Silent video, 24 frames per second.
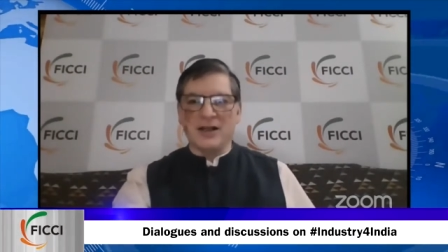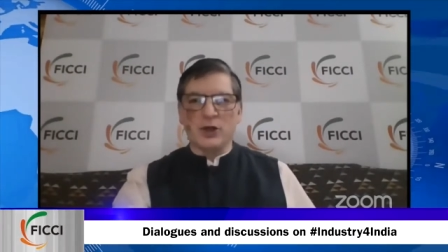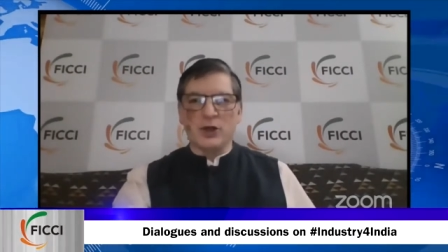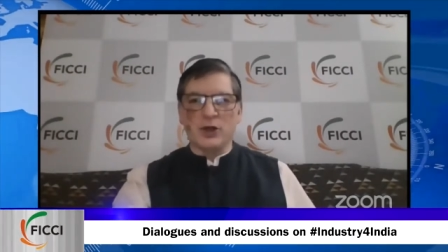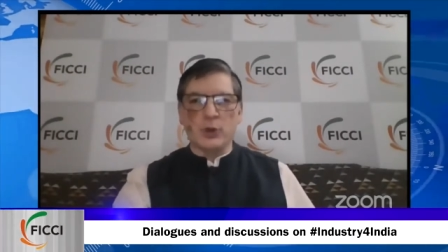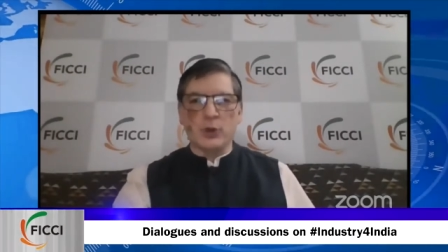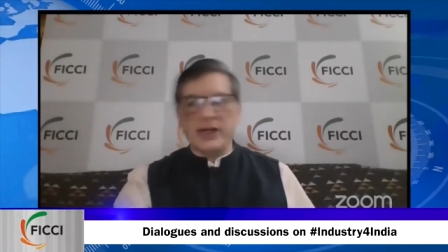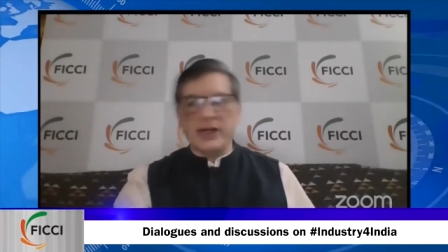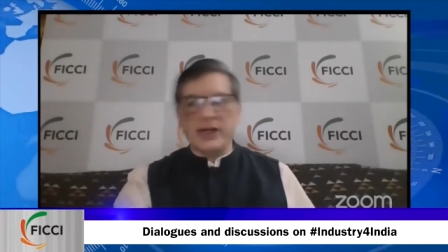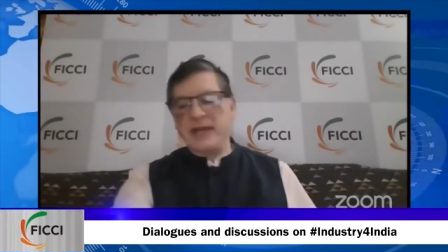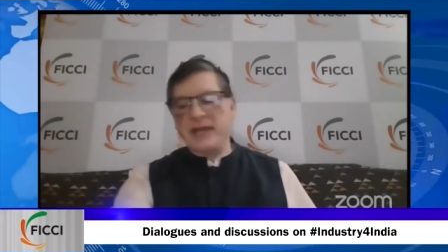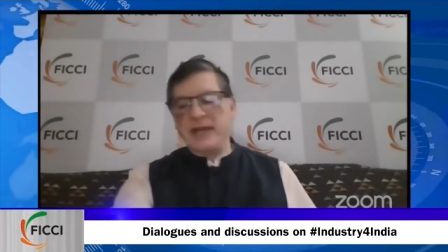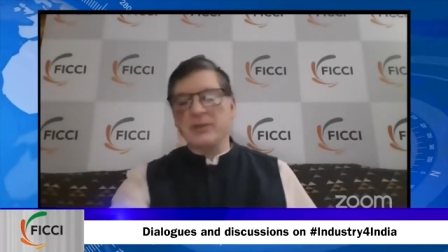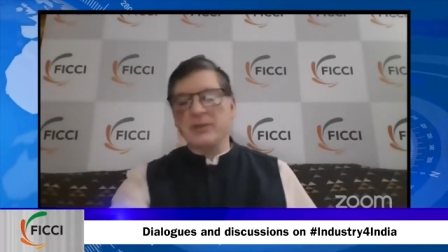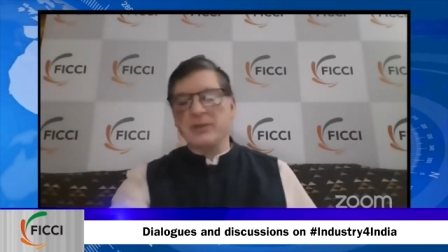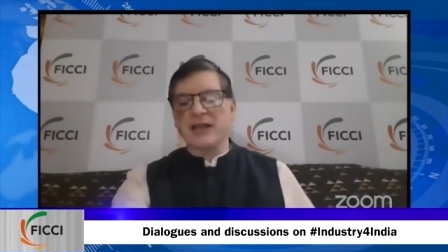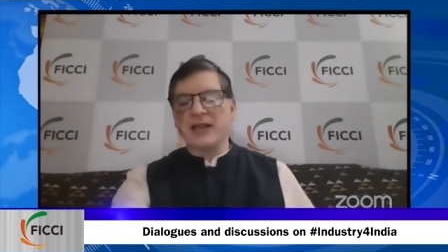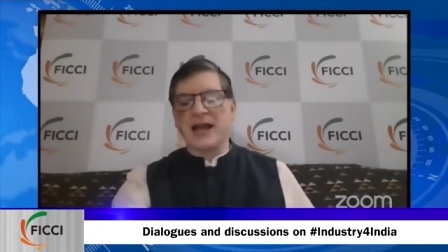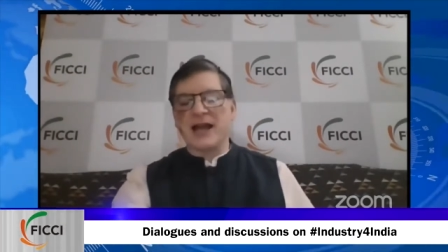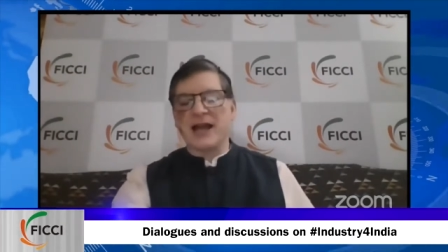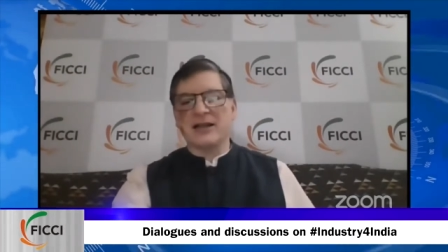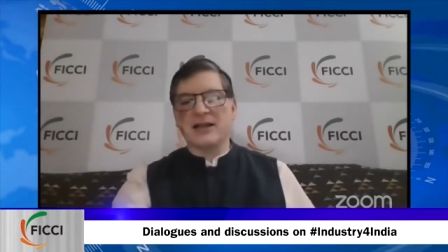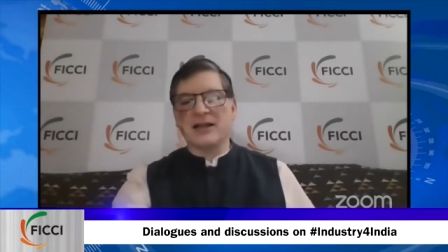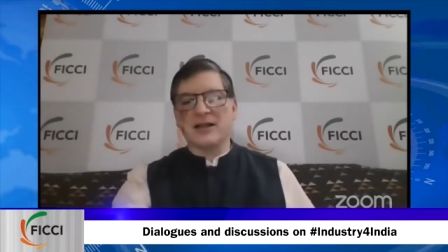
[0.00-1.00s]
to enable
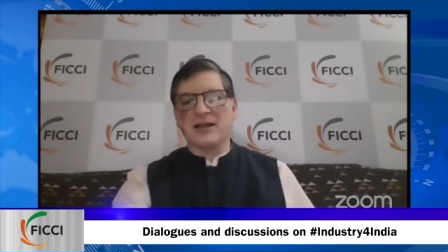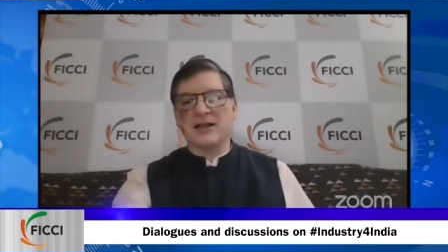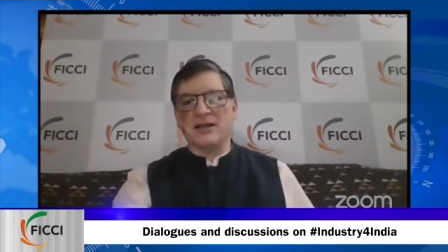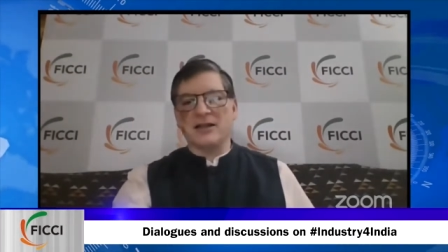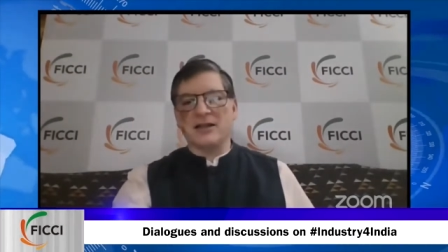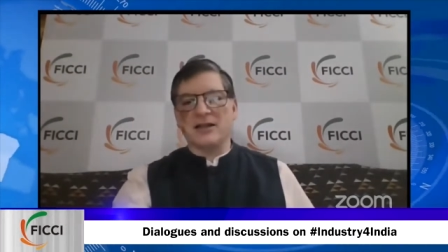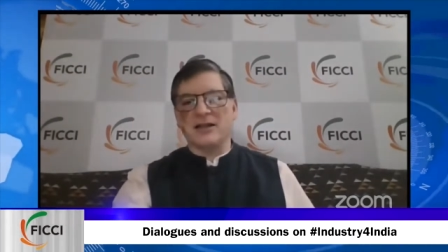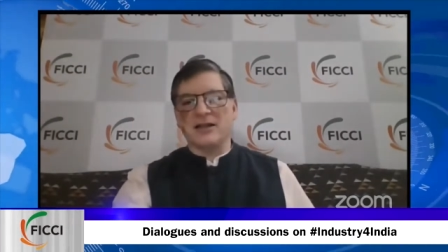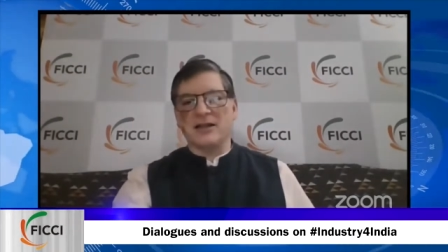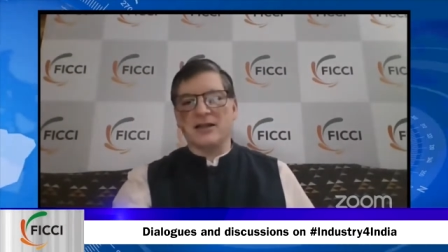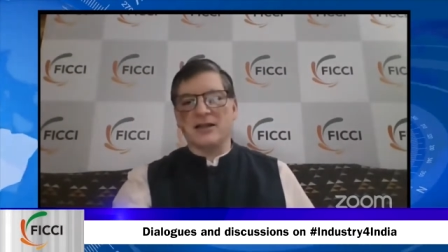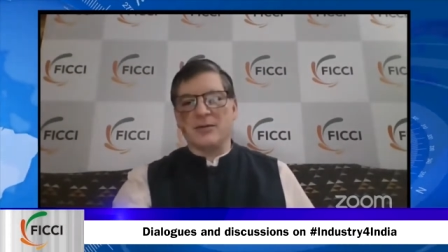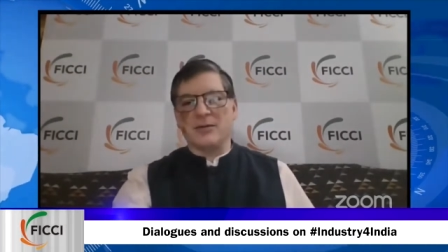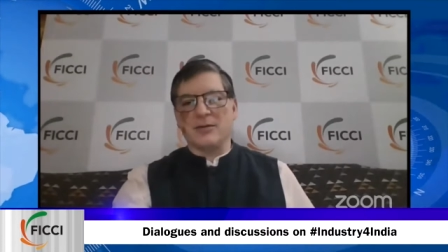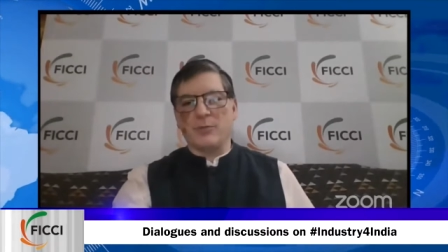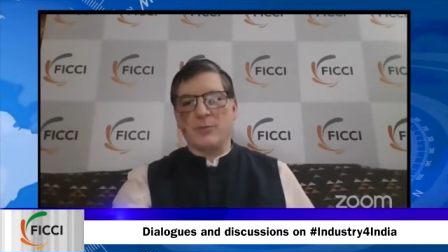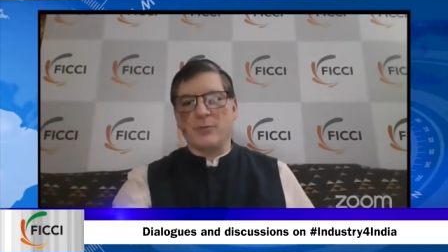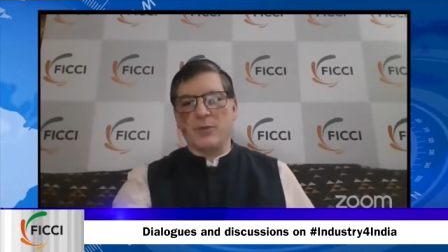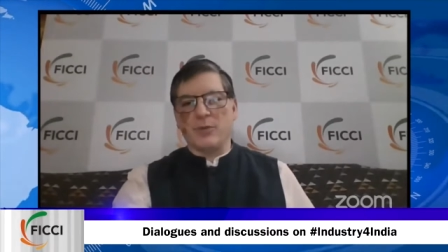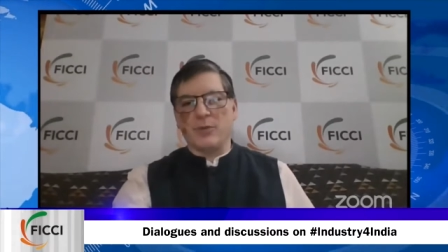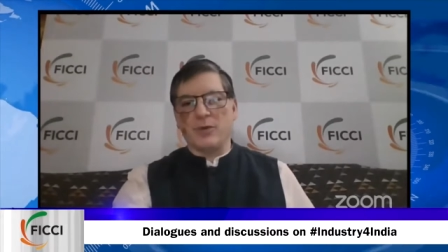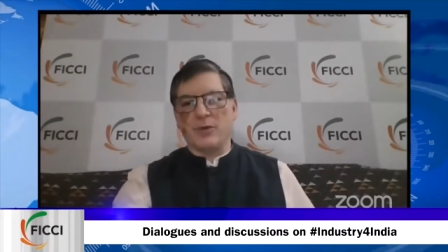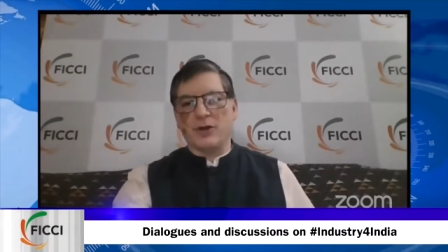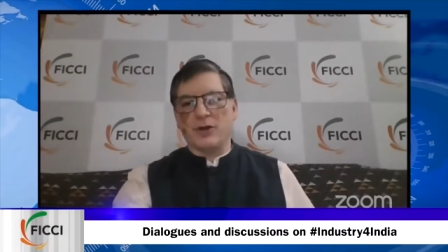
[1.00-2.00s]
that uh,
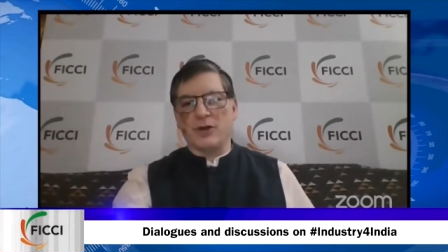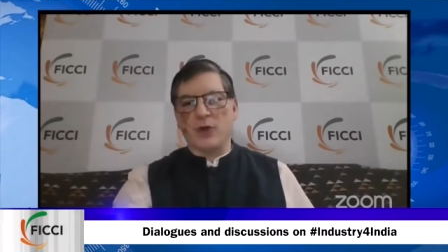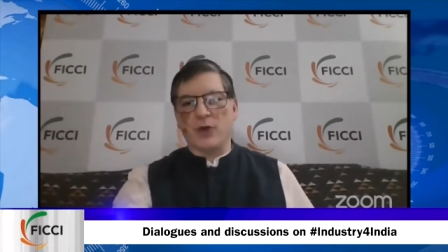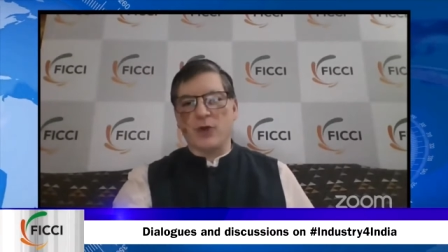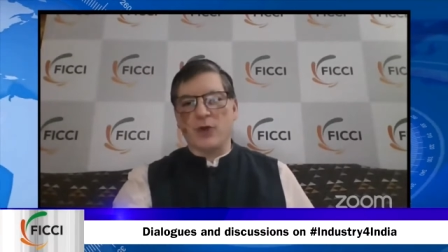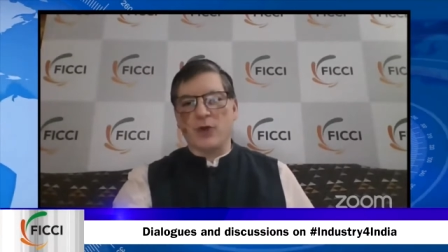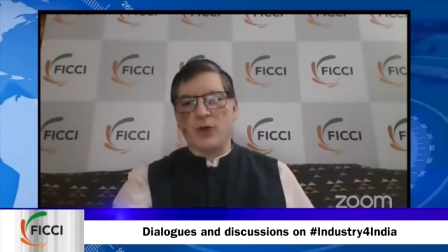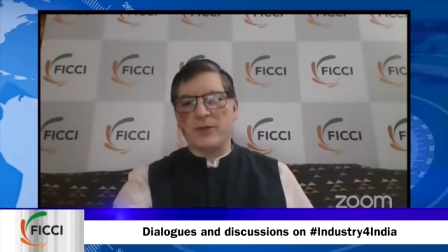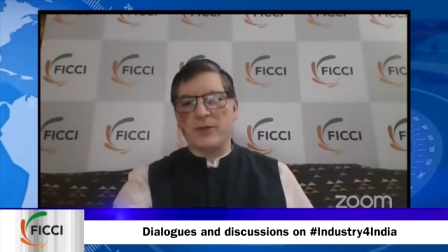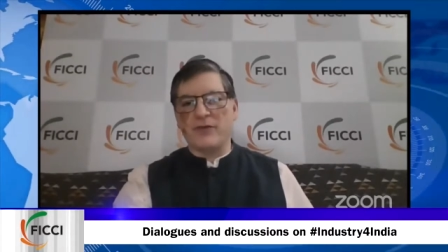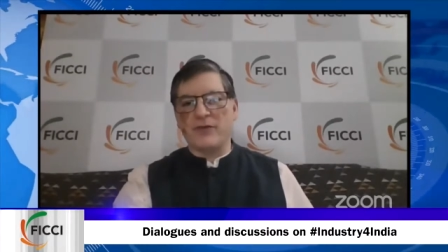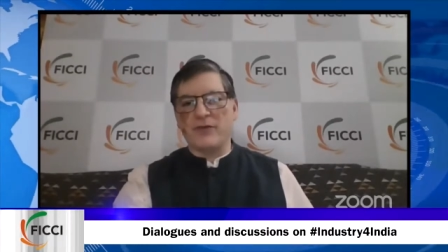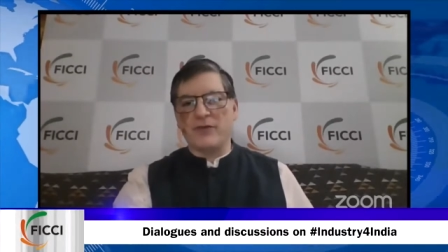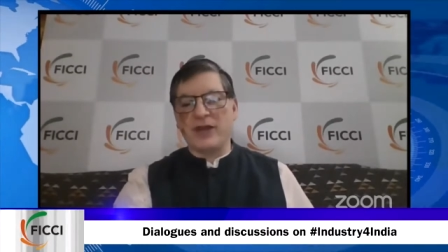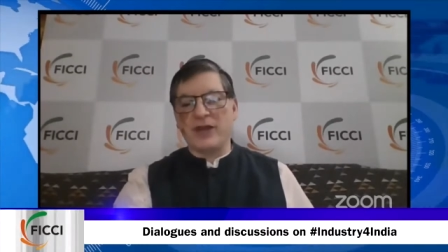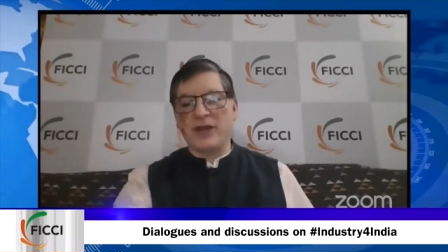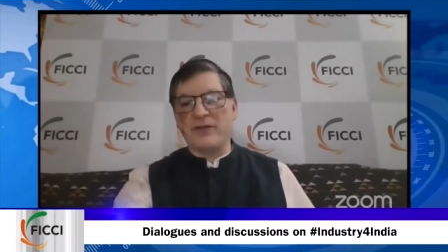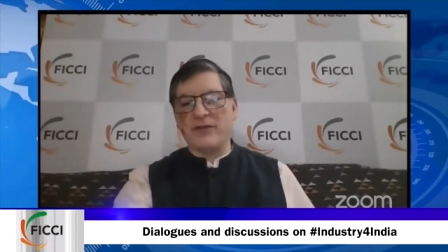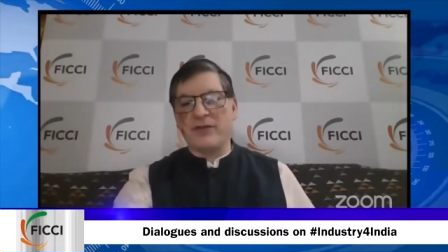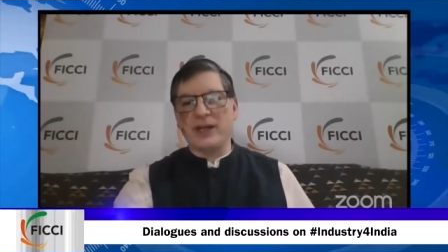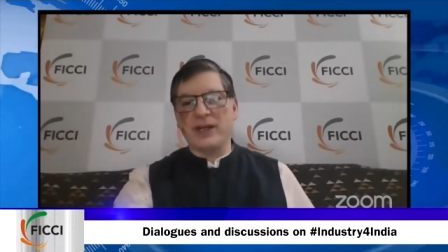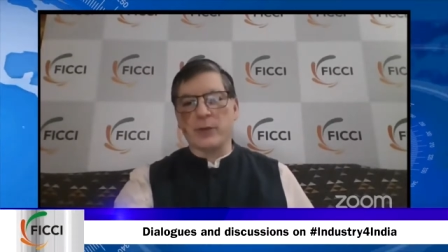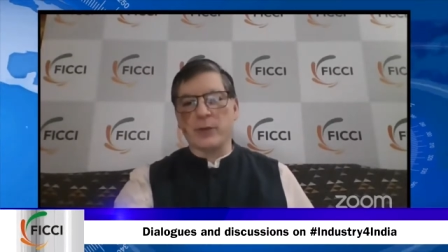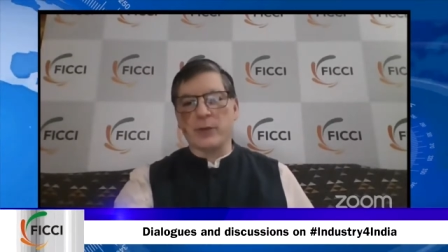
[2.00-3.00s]
to happen very,
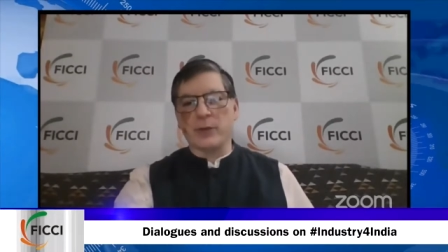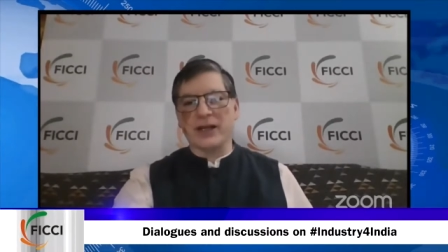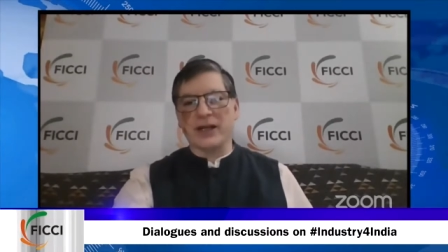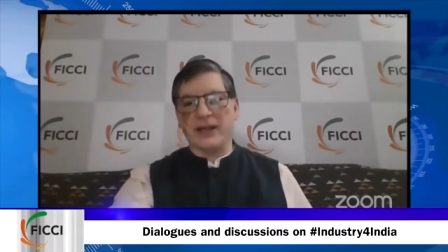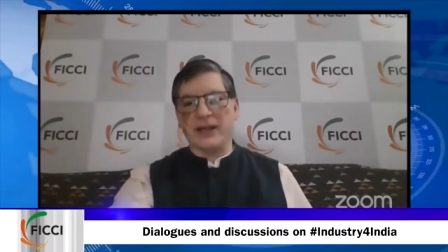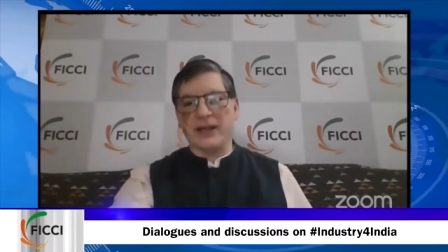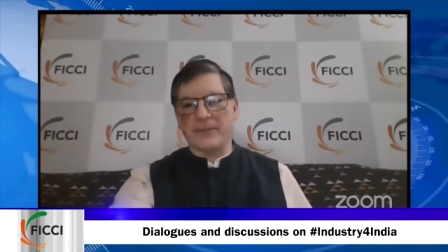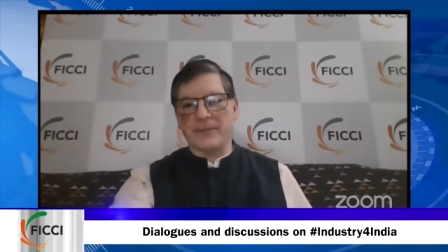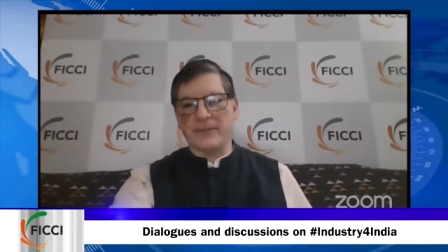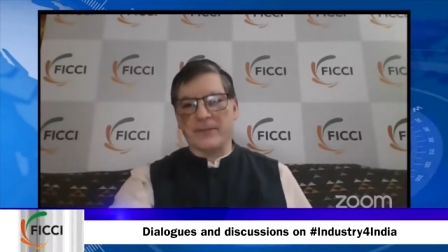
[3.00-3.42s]
very quickly?